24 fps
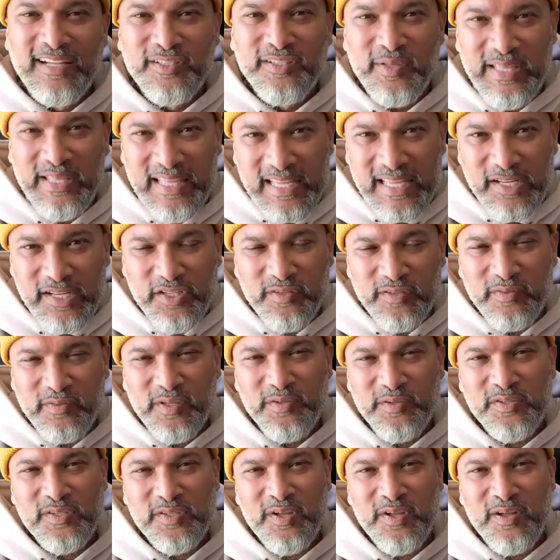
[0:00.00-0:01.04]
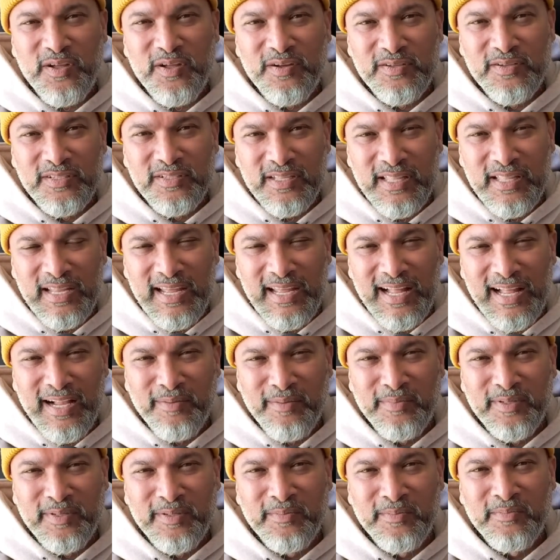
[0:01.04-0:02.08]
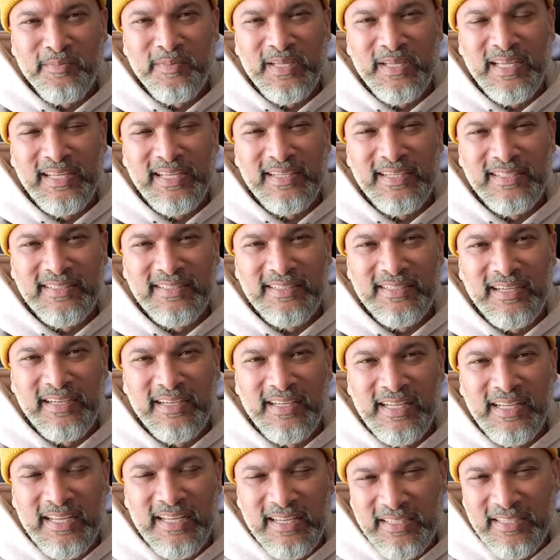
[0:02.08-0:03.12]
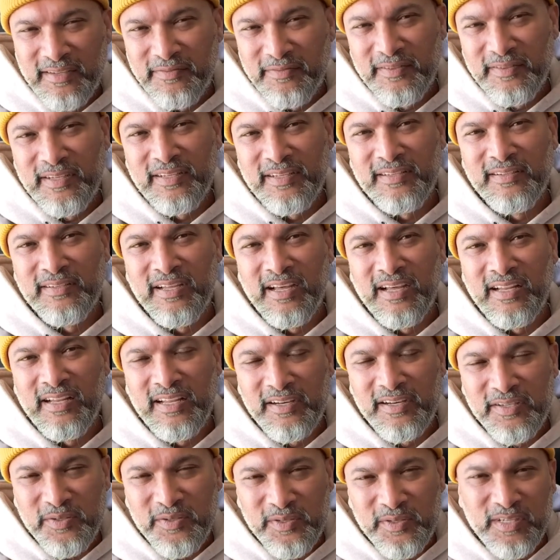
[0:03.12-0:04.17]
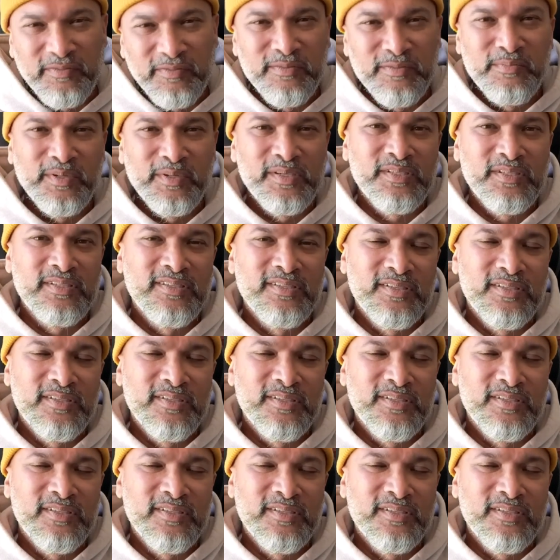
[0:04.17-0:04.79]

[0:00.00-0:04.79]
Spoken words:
so each of those songs on that album is a different letter to a different person.